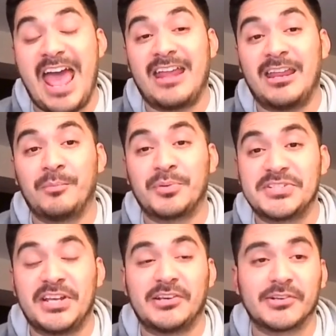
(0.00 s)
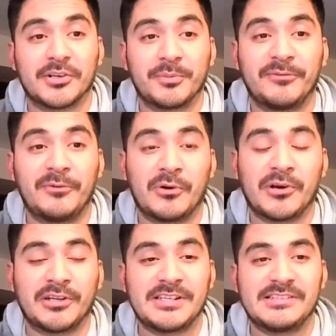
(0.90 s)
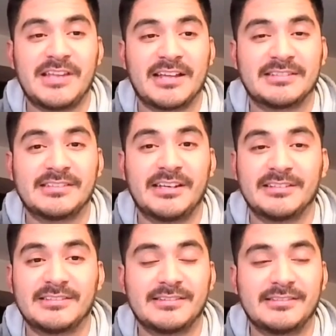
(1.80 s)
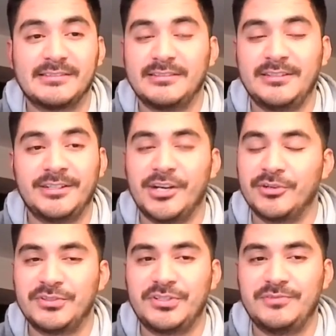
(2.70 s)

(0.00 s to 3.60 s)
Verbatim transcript: that in particular before, at least not since, you know,